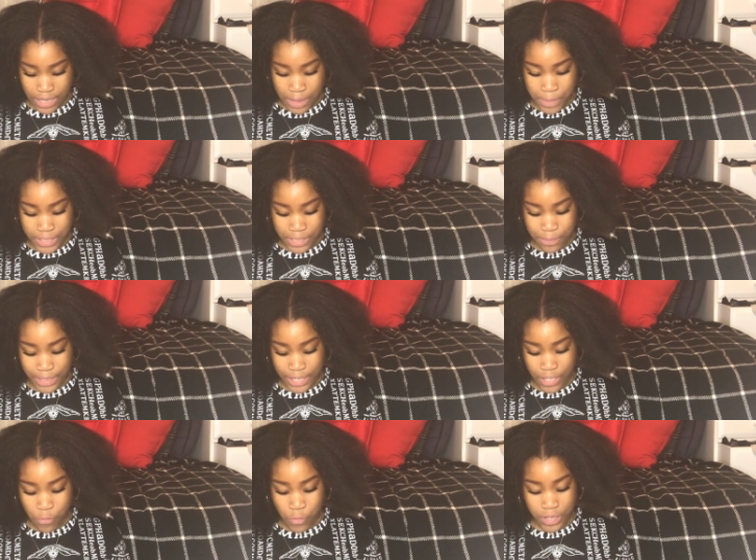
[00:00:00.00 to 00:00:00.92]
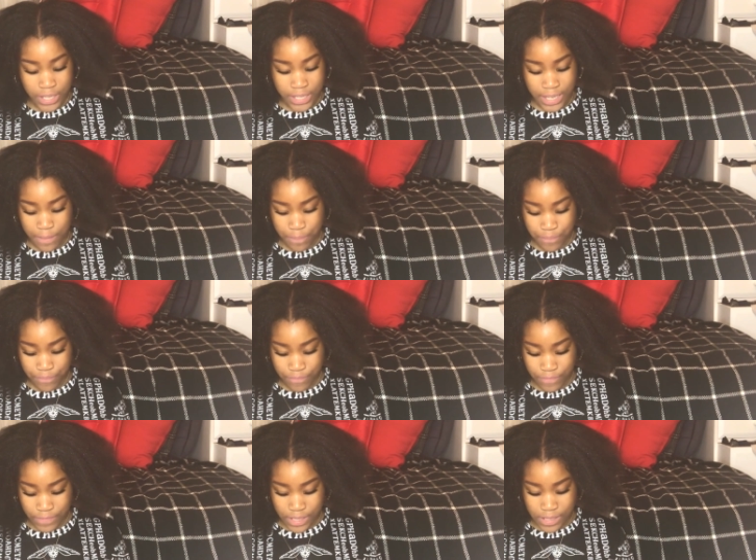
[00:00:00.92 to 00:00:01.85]
I'm gonna just play you one of them
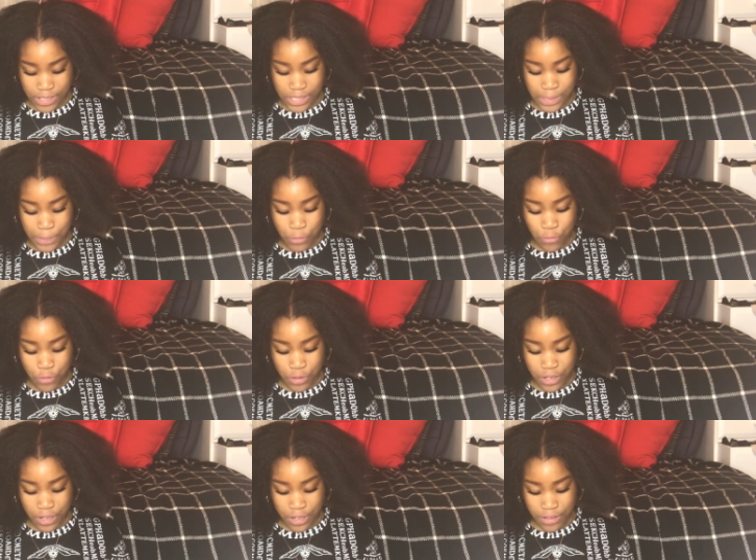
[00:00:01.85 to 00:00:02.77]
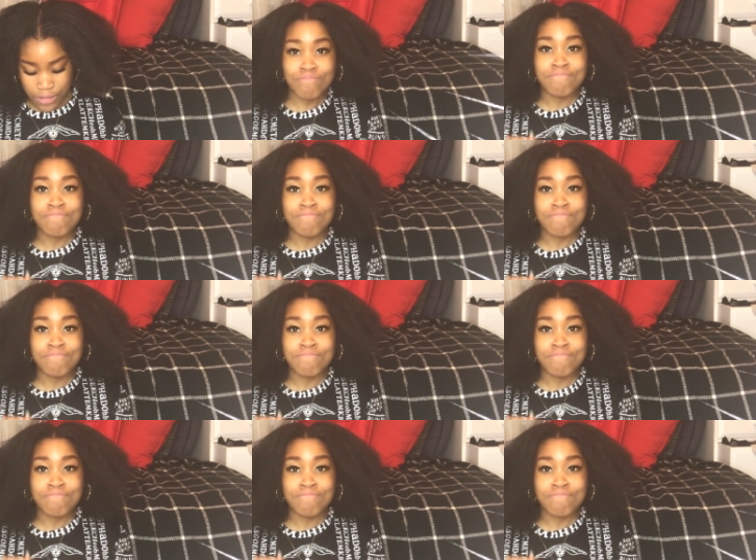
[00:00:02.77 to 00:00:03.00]
Summer Walker